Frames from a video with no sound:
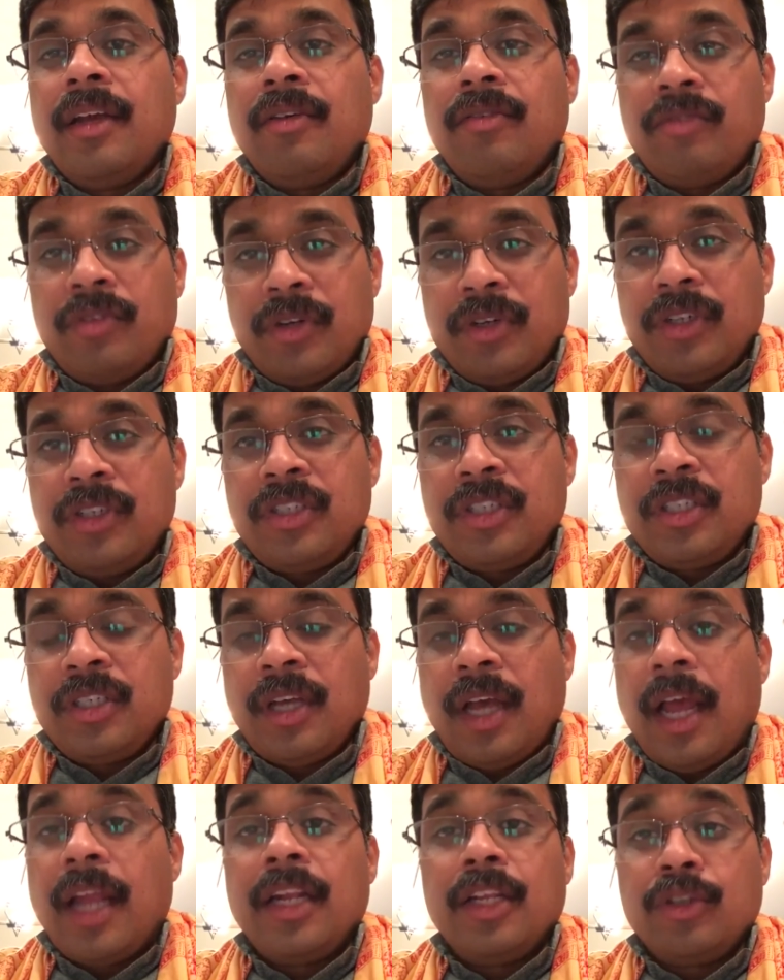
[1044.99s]
first,
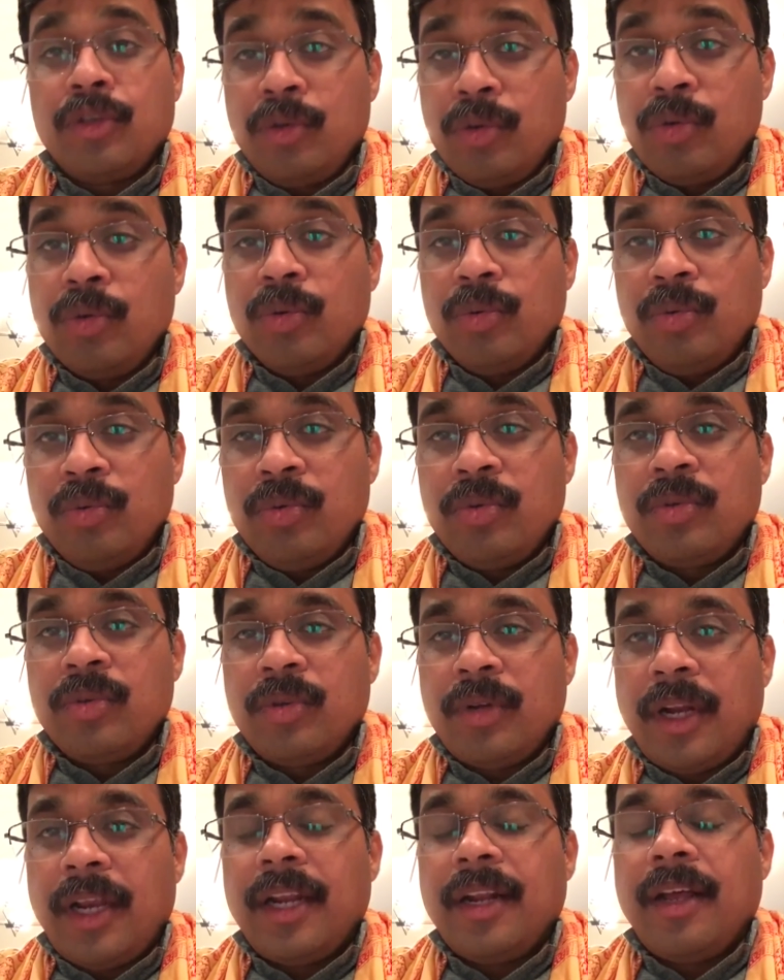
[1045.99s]
and his guru,
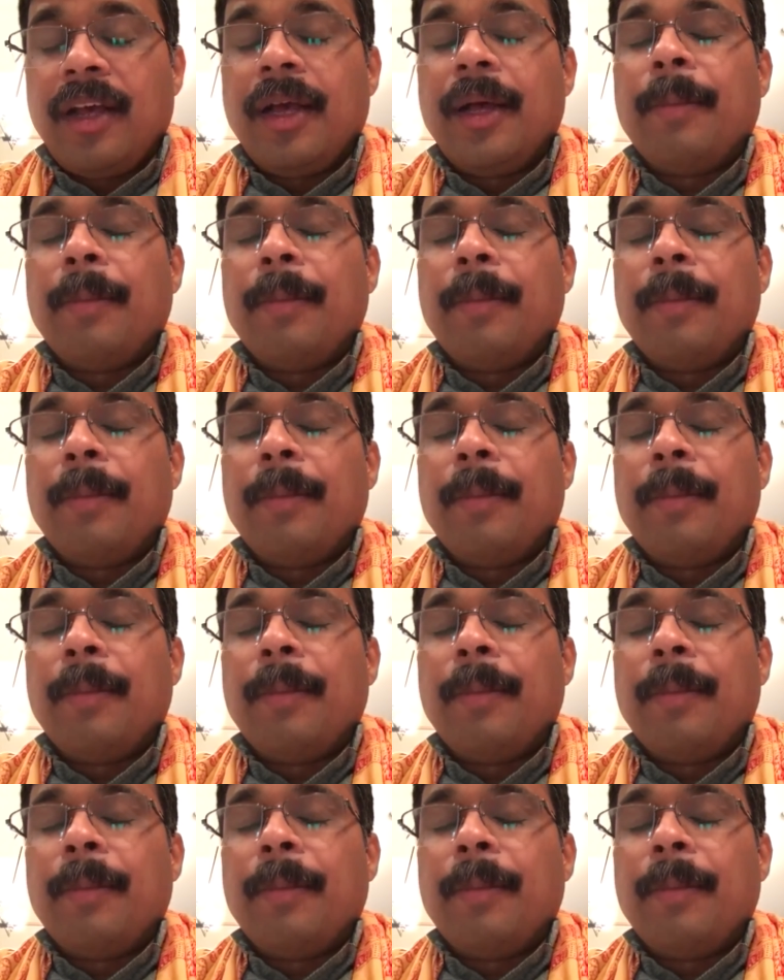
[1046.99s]
right?